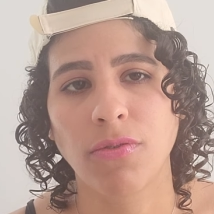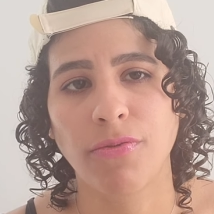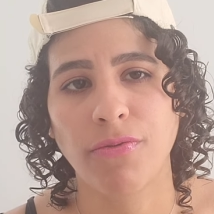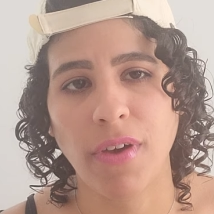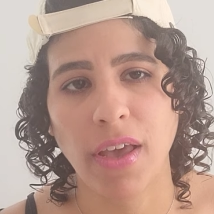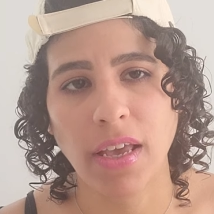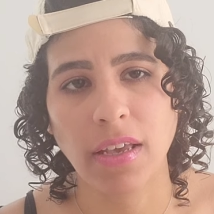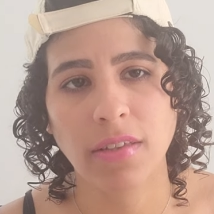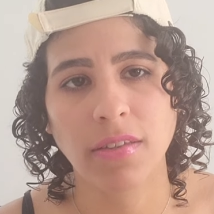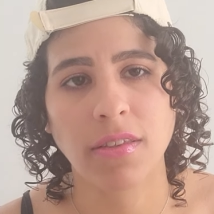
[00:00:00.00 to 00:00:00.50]

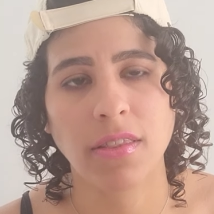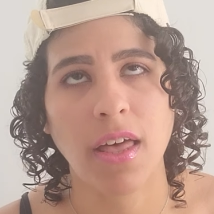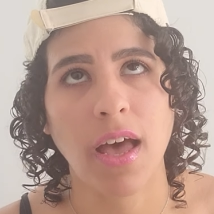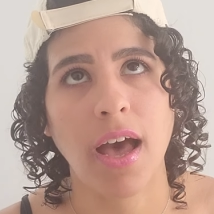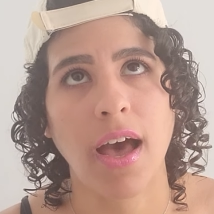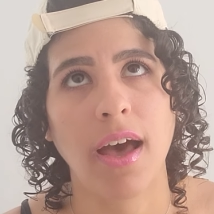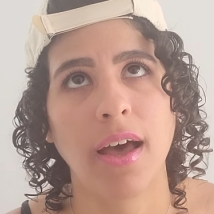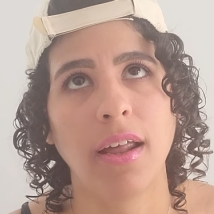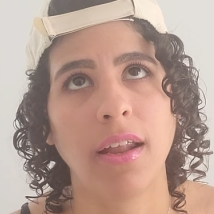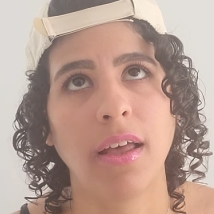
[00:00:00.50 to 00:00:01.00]
face
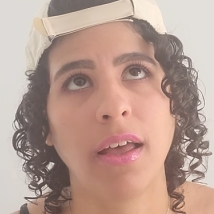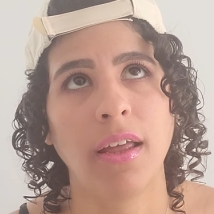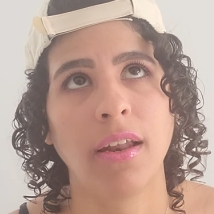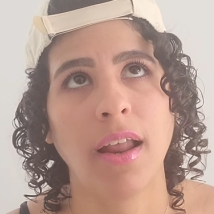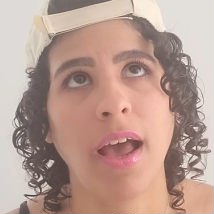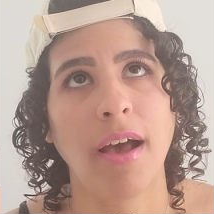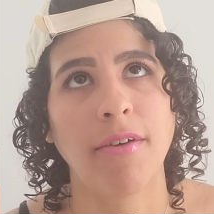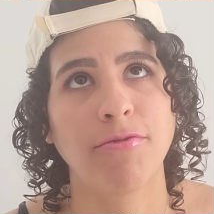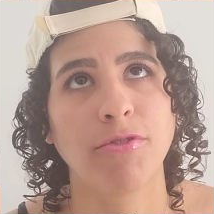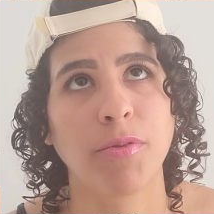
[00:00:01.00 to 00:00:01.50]
that and
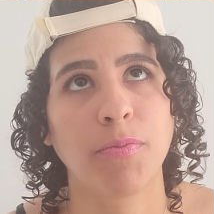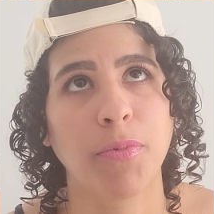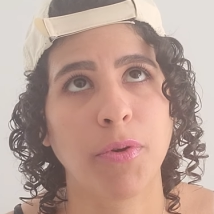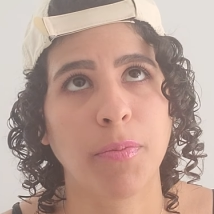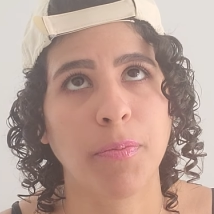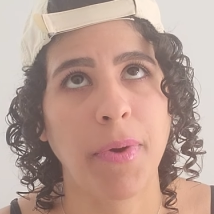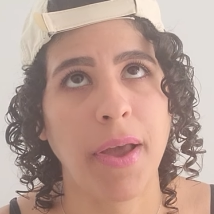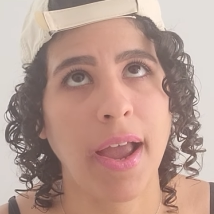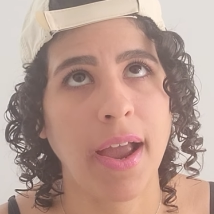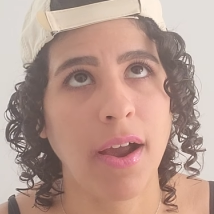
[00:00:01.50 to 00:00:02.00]
have to
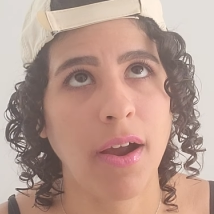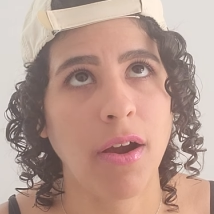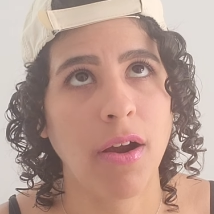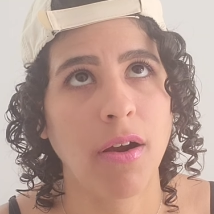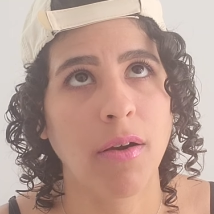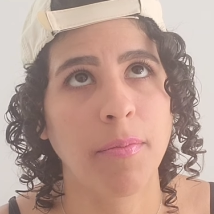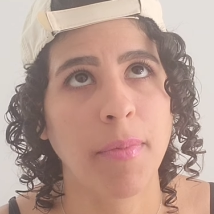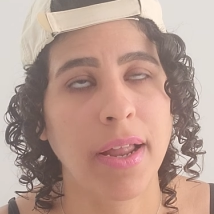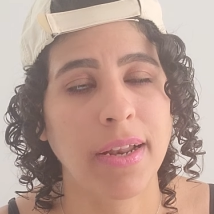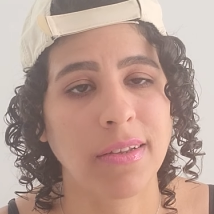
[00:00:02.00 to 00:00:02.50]

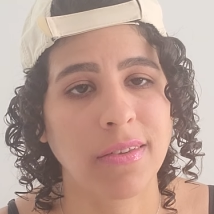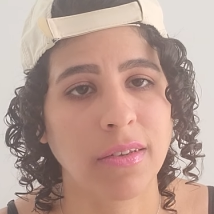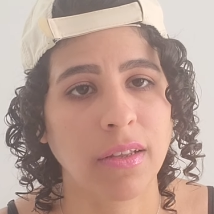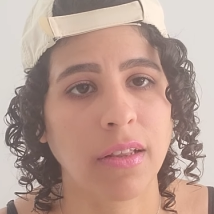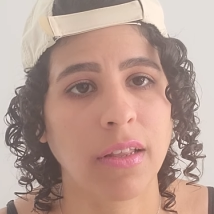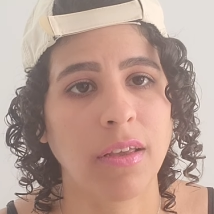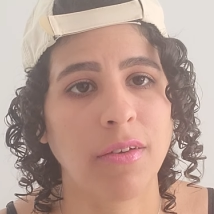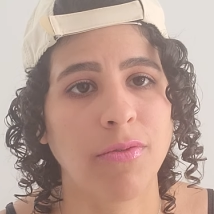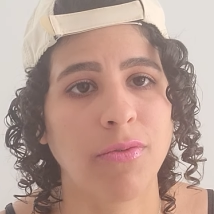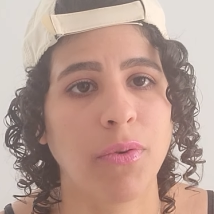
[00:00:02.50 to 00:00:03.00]
prepare
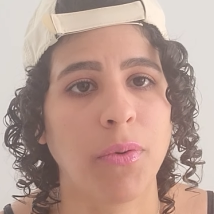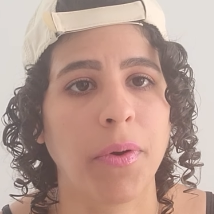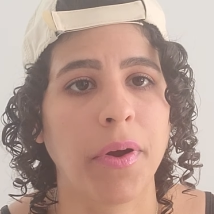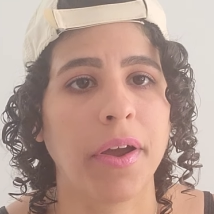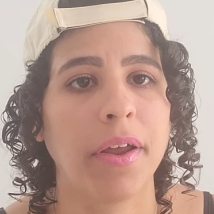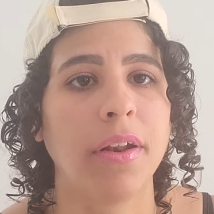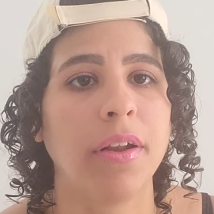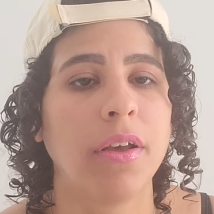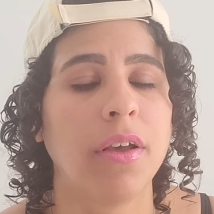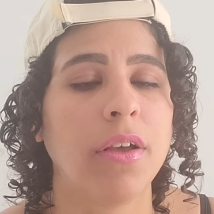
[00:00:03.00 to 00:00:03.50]
mentally for
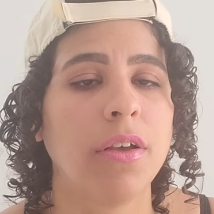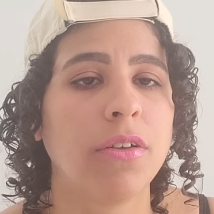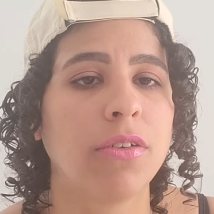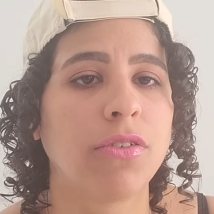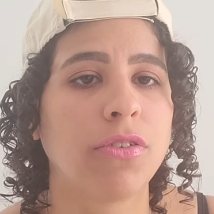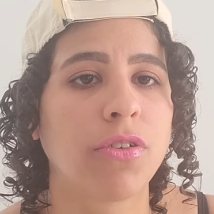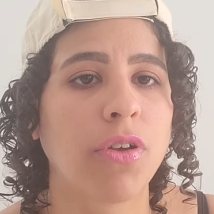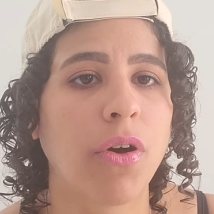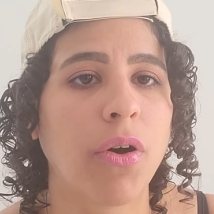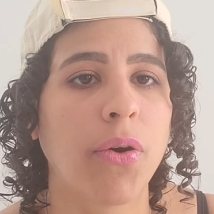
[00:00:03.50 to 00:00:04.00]
it.
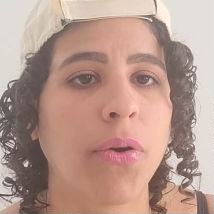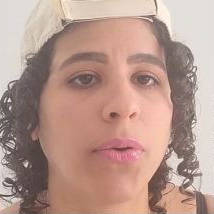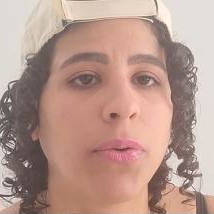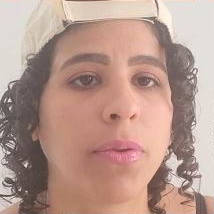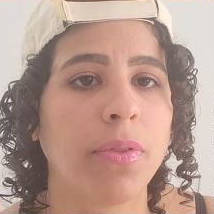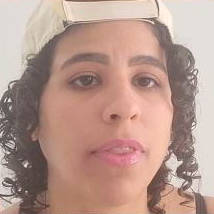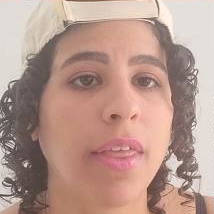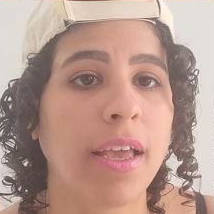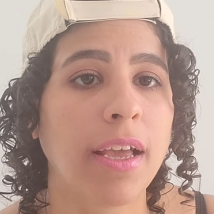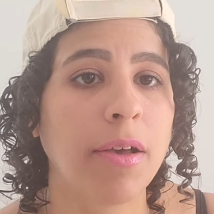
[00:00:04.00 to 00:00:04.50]
So
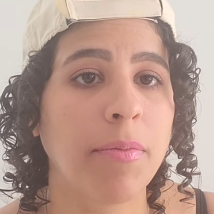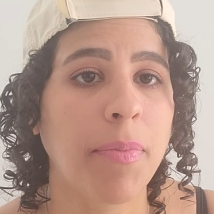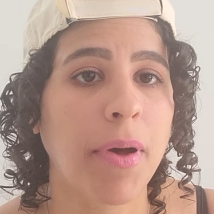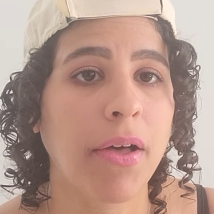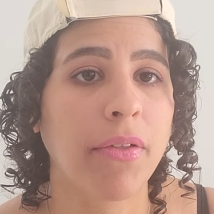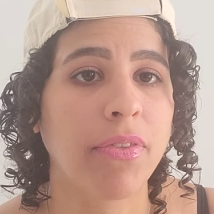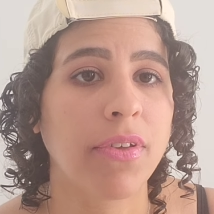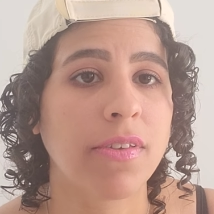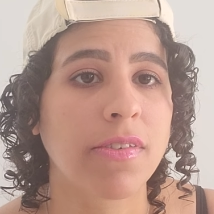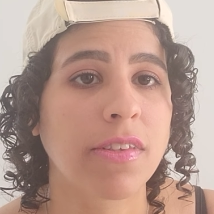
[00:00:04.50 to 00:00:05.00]
think
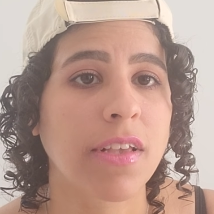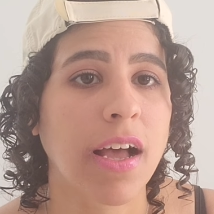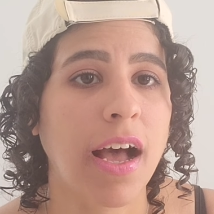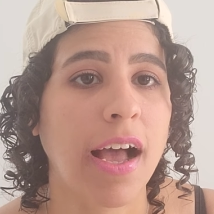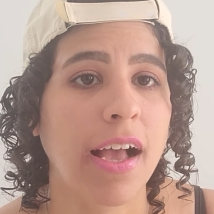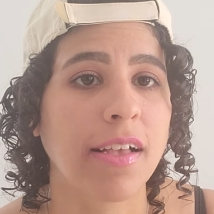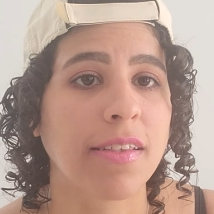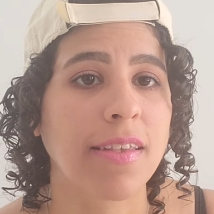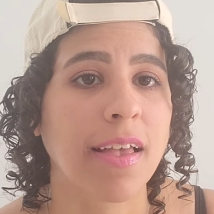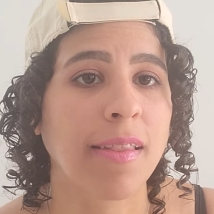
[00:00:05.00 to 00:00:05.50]
about this,
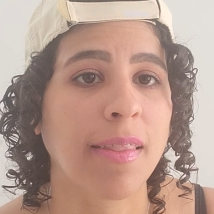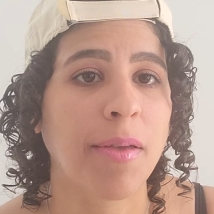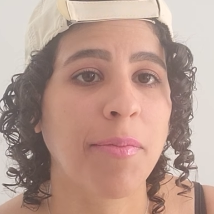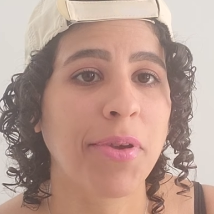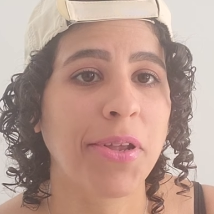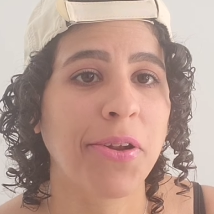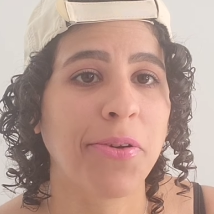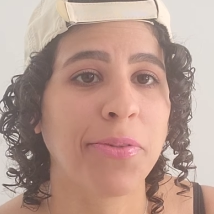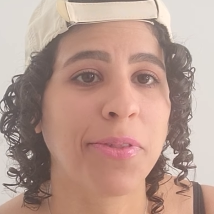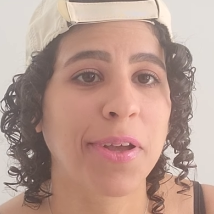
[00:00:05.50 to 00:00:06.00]
guys, and let me
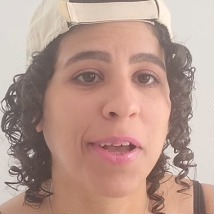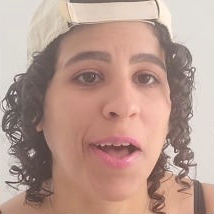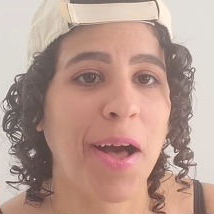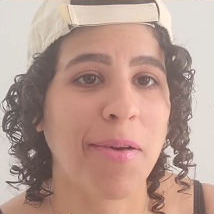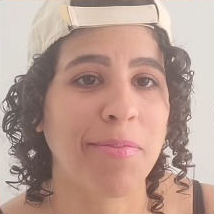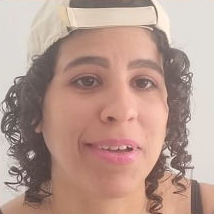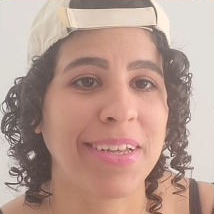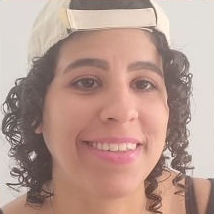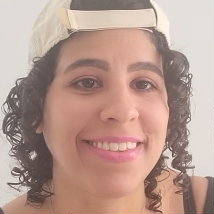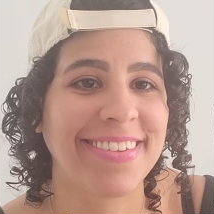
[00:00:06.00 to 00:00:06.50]
know in the
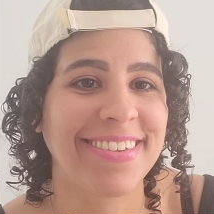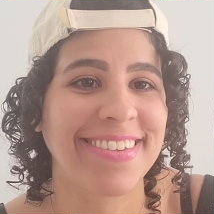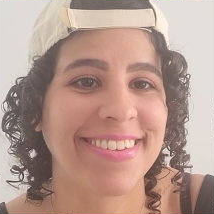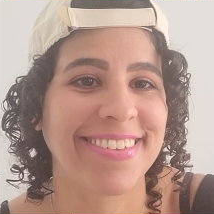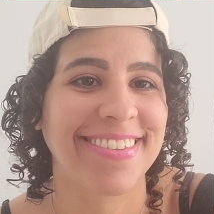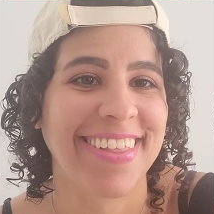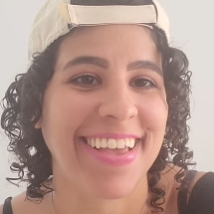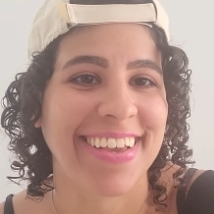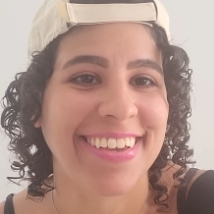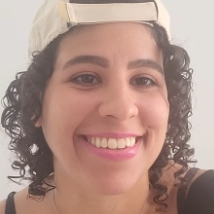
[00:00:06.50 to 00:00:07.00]
comments.
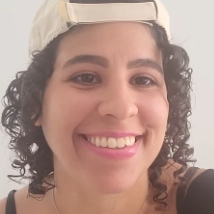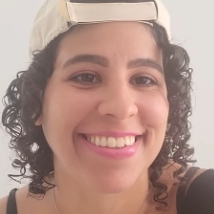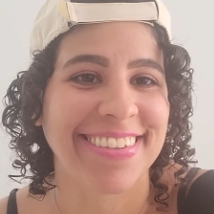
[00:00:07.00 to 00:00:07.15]
Thanks.